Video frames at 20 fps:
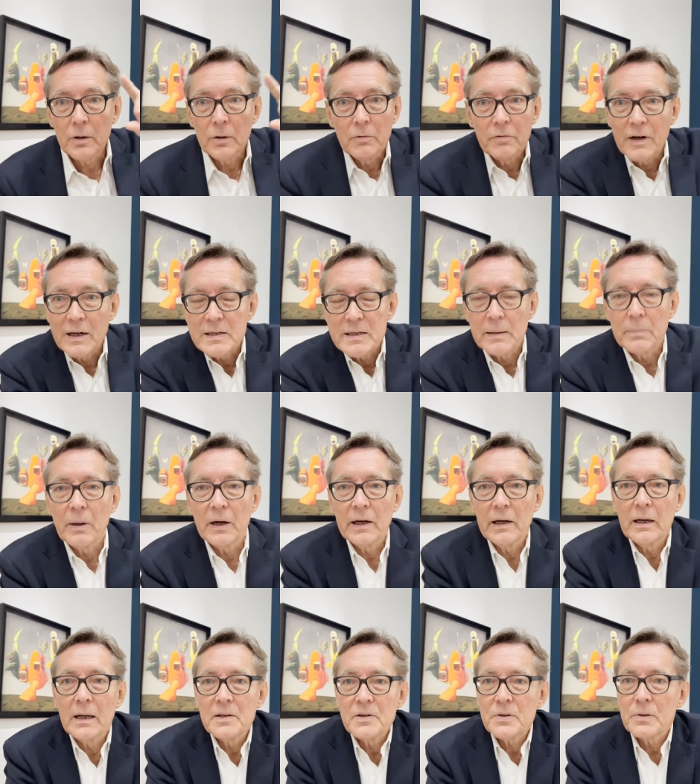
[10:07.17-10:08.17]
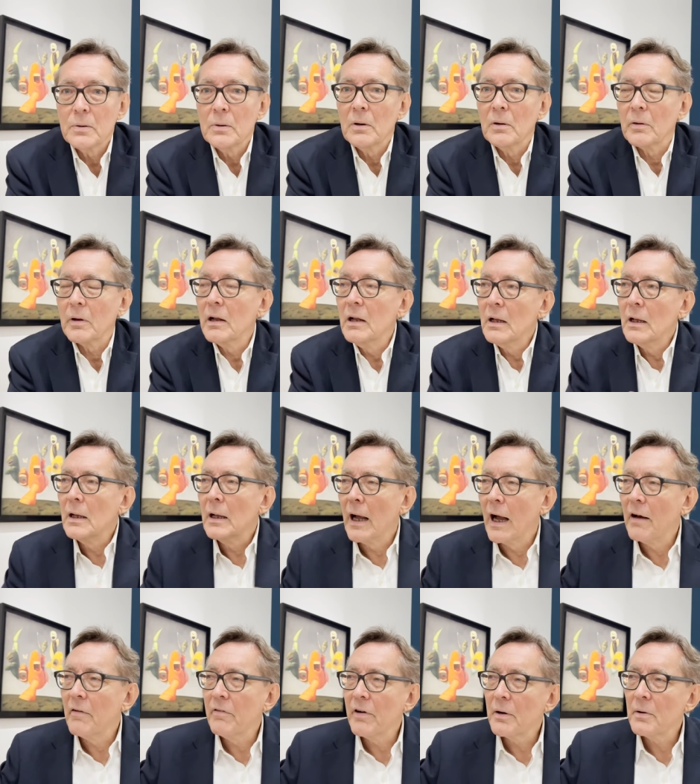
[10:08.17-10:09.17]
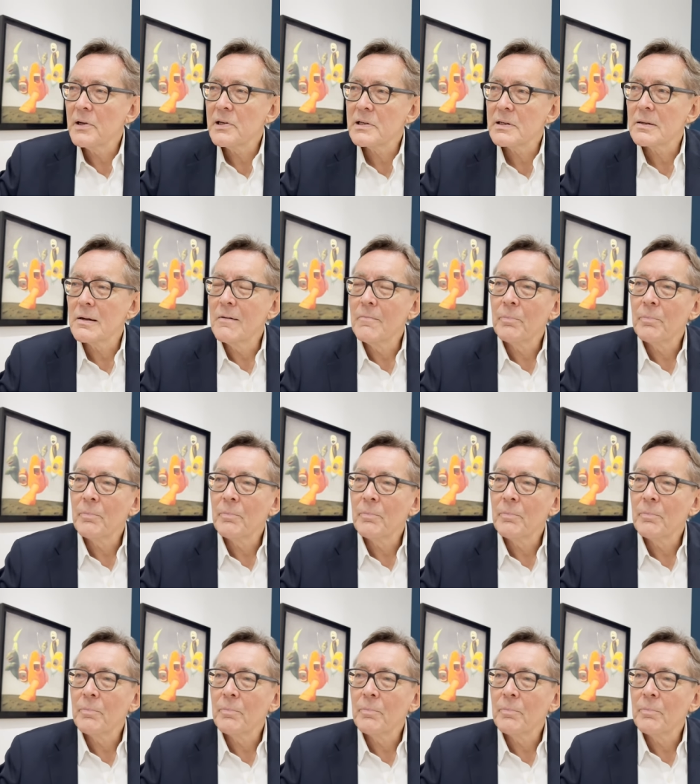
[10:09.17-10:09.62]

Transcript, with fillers: Nouvelles-Hébrides, and so on. And there is